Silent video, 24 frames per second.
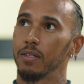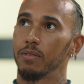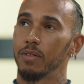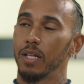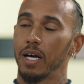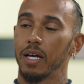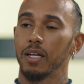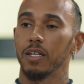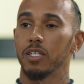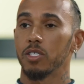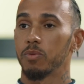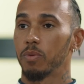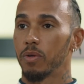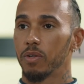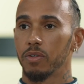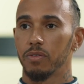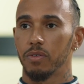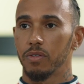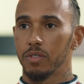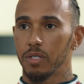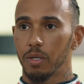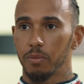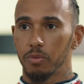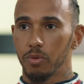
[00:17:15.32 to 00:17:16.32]
That experience, for
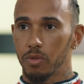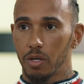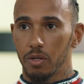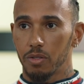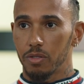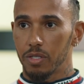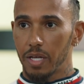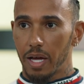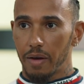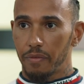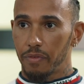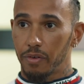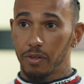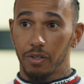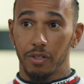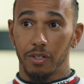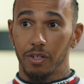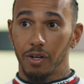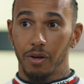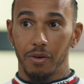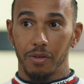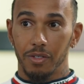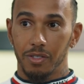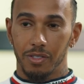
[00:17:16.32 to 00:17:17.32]
example, going to Africa,
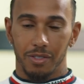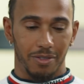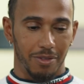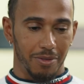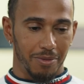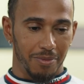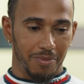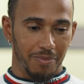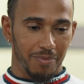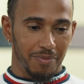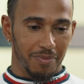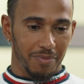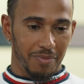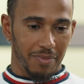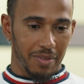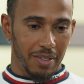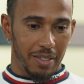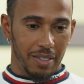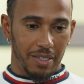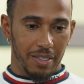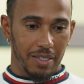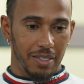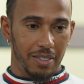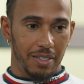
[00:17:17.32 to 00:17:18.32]
going to
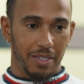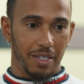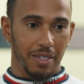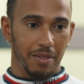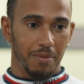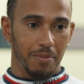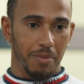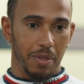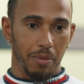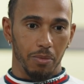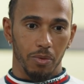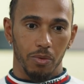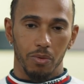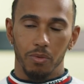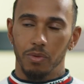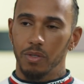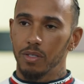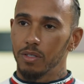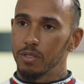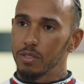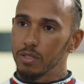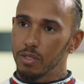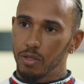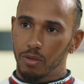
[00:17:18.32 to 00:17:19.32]
seeing people
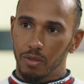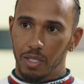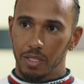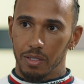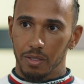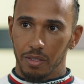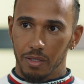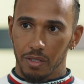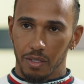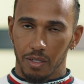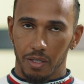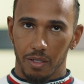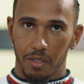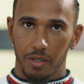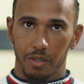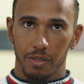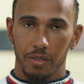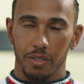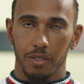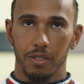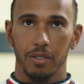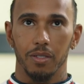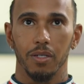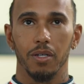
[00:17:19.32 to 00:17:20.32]
with so little,
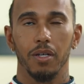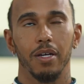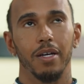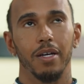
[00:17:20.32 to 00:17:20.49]
you know,